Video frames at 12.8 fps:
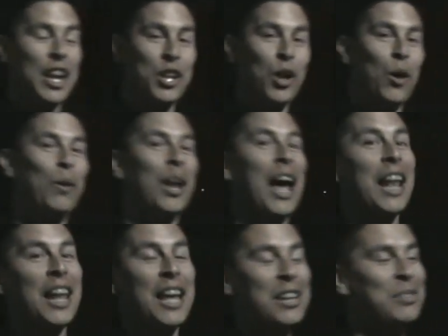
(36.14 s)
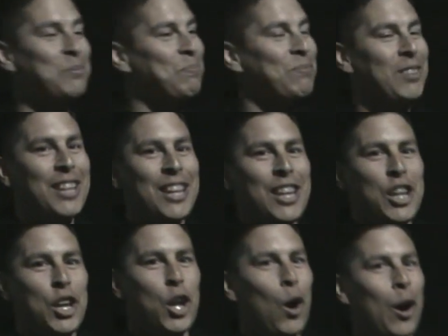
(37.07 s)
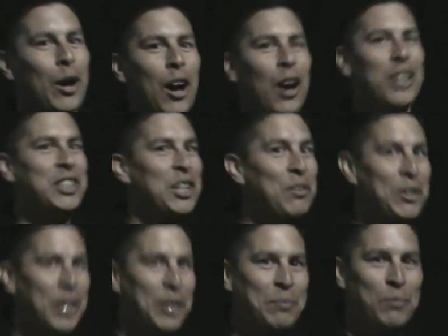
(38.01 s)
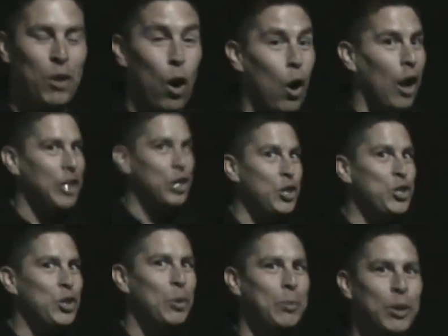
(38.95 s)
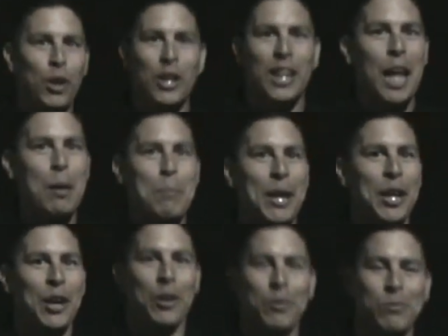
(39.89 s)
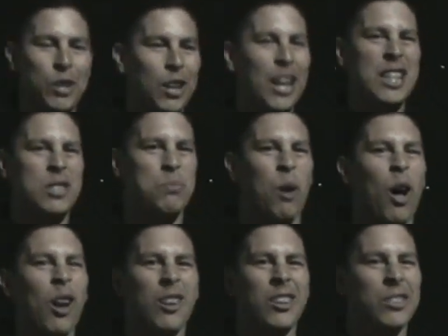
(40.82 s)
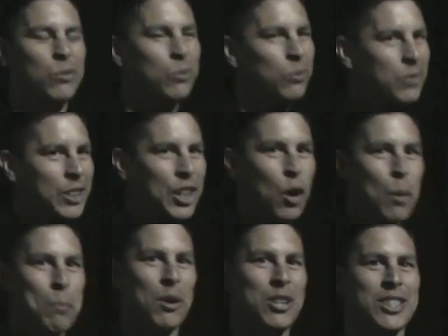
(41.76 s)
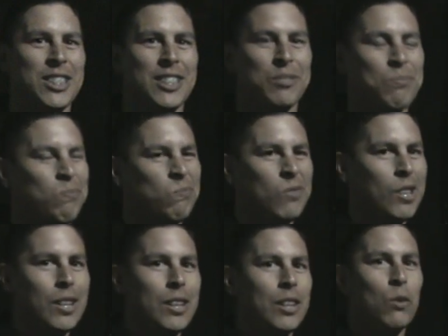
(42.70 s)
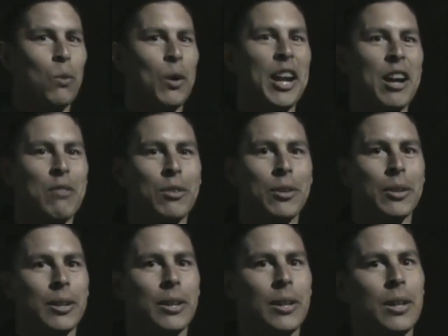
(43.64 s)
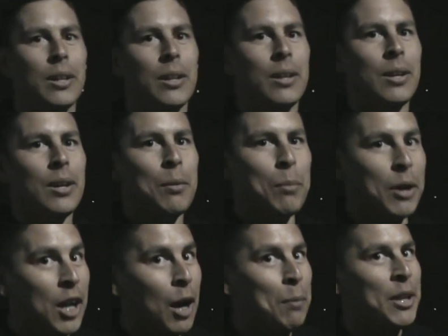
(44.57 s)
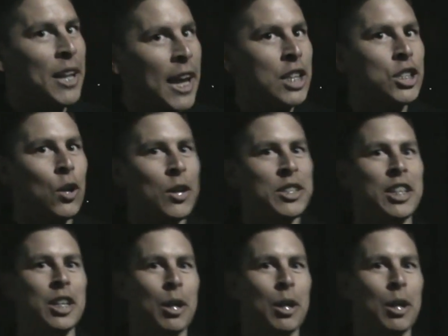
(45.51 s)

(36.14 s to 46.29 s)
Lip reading: And you know, Lala, you know, on TV or on YouTube, you look a lot bigger. You're a lot smaller, you know, in person. Whatever. We're coming to the next show at TWA.